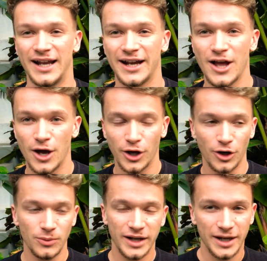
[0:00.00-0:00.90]
Like a
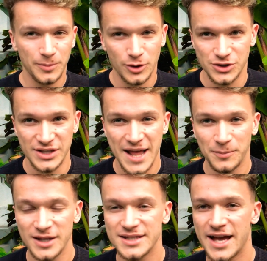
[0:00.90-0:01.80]
girl will get approached 10
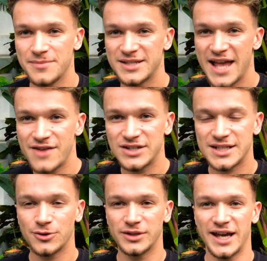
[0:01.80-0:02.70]
plus times every
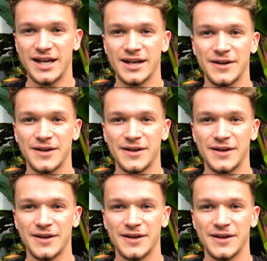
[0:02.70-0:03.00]
single day,